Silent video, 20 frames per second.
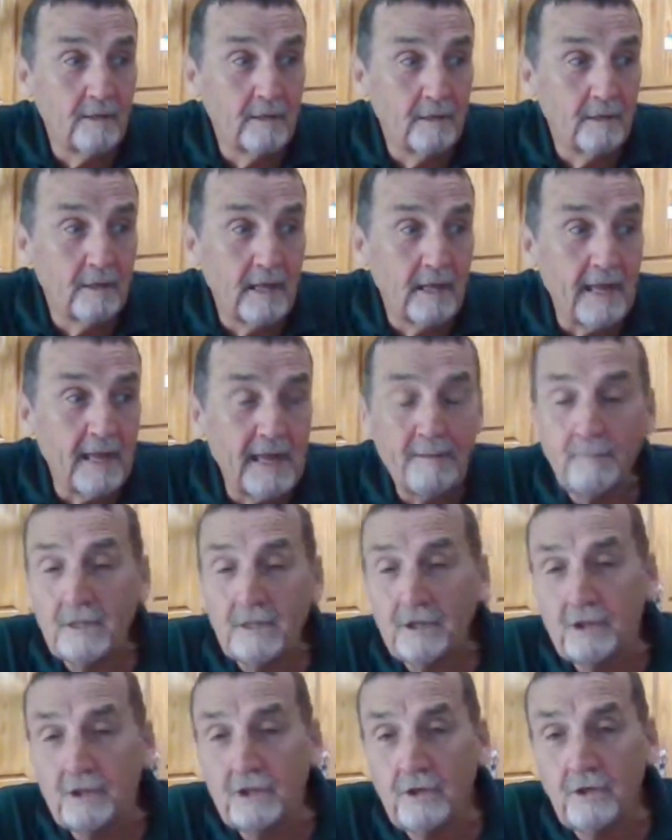lame
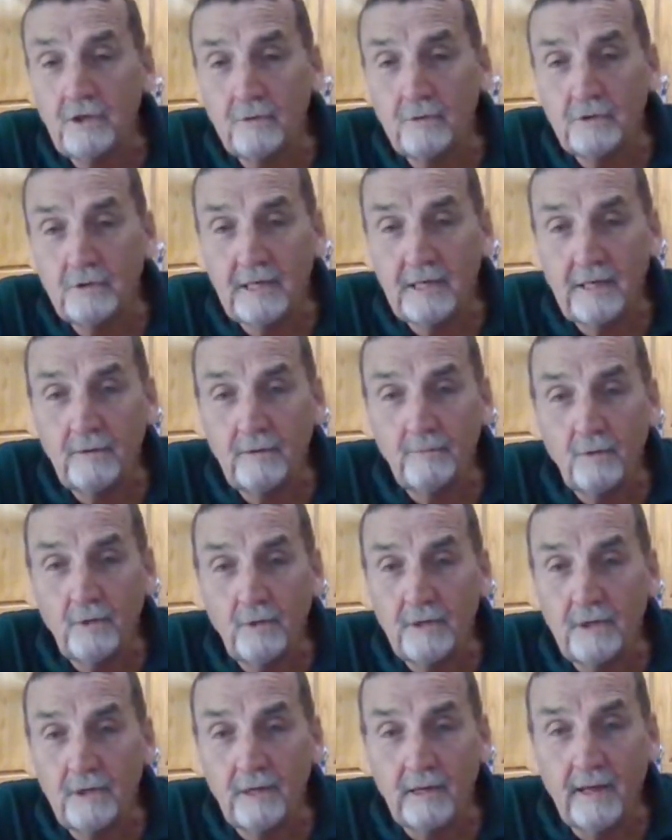excuse
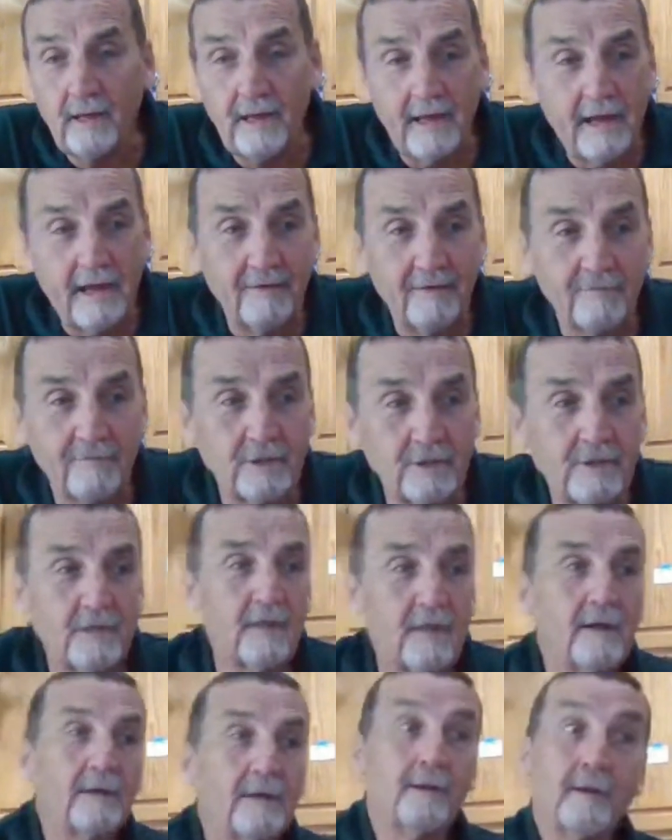anyone can have to
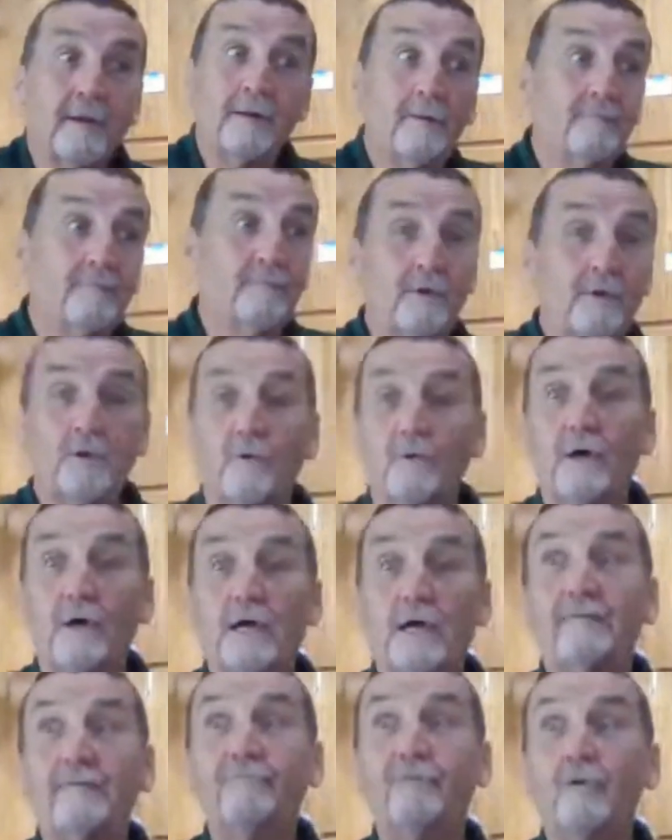say, you know,
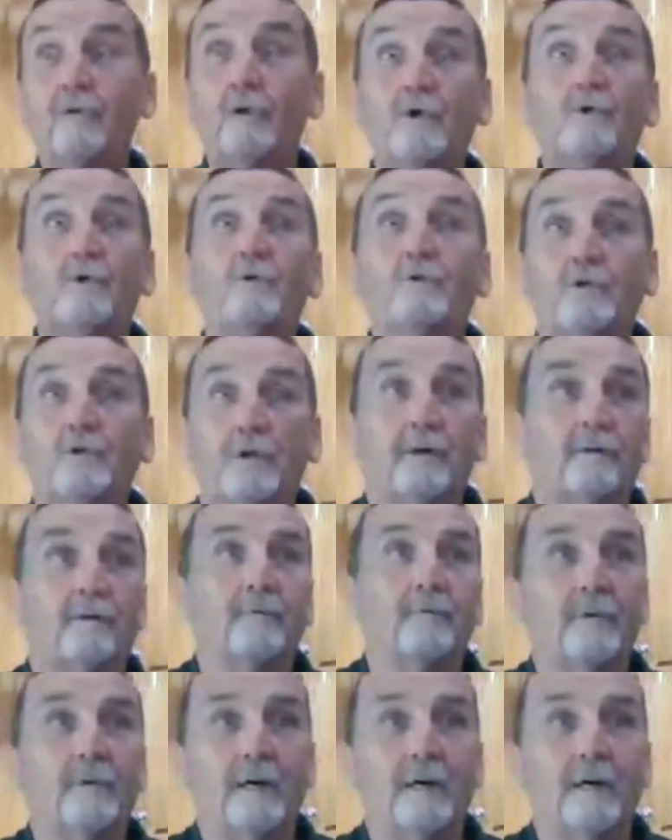evolution, know.